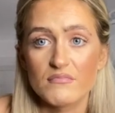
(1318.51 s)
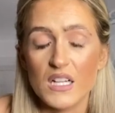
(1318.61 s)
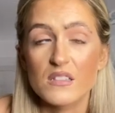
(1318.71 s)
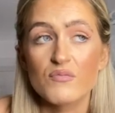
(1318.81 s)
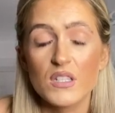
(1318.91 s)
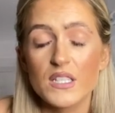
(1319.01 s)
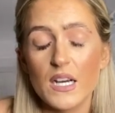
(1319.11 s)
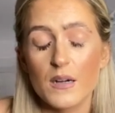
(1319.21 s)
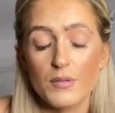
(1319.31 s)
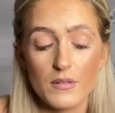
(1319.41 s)
It's really
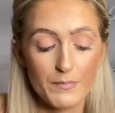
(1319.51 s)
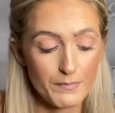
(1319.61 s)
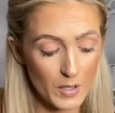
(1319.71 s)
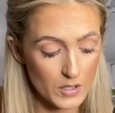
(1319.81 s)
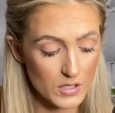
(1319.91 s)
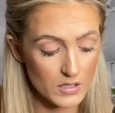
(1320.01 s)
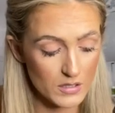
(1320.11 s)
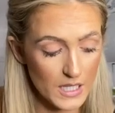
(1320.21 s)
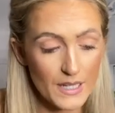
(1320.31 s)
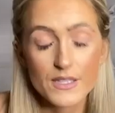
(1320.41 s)
terrible, but
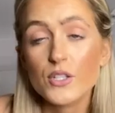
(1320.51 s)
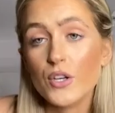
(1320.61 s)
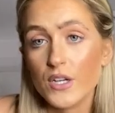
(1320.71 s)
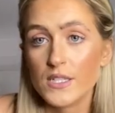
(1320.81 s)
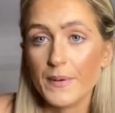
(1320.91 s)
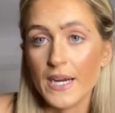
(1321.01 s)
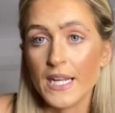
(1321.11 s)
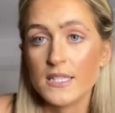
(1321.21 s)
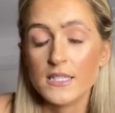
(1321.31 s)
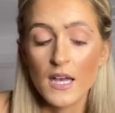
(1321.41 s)
it's a good experience.